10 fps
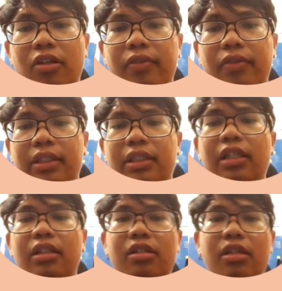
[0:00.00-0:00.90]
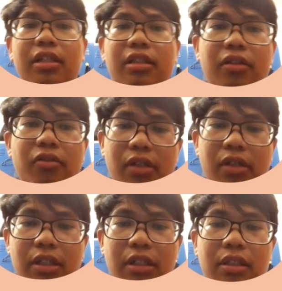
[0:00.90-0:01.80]
of this interconnected
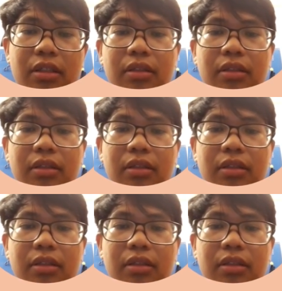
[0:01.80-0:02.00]
world.